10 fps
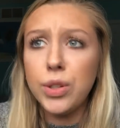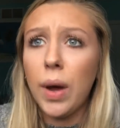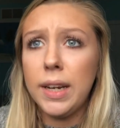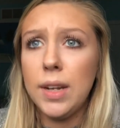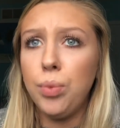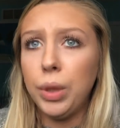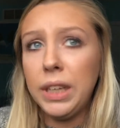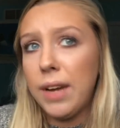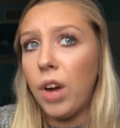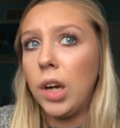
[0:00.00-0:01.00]
so I did really
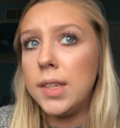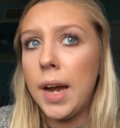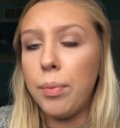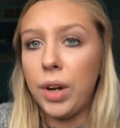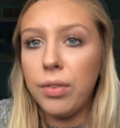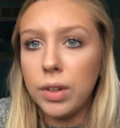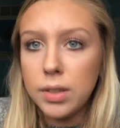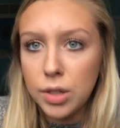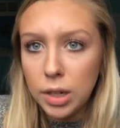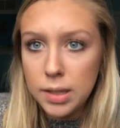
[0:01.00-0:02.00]
have a hard time when I
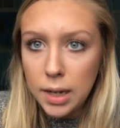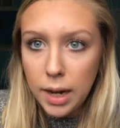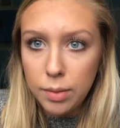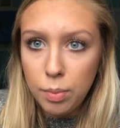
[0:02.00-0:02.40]
first adjusted.